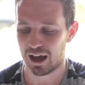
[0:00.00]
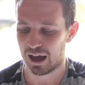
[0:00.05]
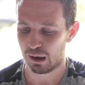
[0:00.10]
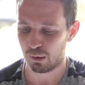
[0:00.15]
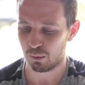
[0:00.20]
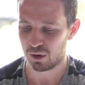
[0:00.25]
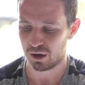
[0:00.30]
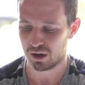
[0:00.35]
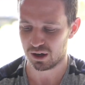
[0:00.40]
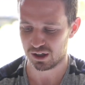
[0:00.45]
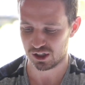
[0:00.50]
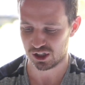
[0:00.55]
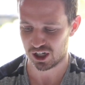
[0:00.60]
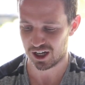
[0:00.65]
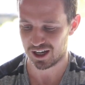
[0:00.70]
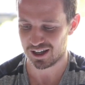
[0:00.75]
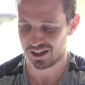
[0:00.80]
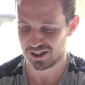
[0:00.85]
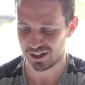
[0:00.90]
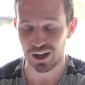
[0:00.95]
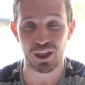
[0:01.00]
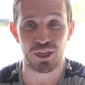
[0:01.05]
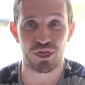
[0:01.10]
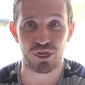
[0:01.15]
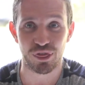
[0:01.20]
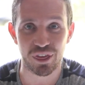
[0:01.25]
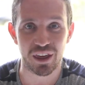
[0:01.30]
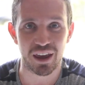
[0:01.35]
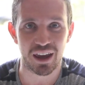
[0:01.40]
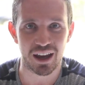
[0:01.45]
I wouldn't change a
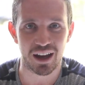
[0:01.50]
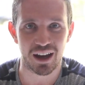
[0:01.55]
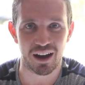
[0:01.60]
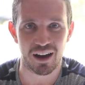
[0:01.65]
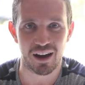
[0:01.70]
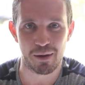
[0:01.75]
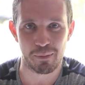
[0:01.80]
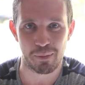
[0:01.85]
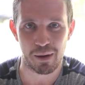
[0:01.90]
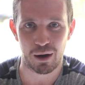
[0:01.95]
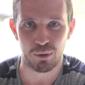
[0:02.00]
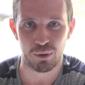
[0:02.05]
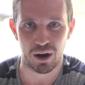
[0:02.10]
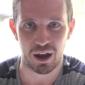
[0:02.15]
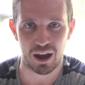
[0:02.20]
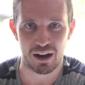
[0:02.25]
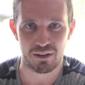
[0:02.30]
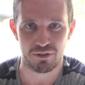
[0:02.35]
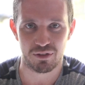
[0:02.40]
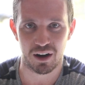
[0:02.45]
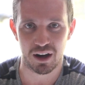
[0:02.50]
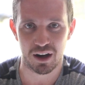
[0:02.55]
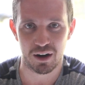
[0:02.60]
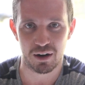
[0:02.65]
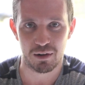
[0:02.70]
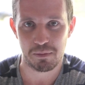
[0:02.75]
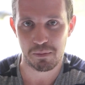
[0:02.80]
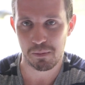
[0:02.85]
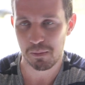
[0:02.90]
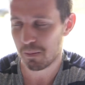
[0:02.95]
thing about what I have right here.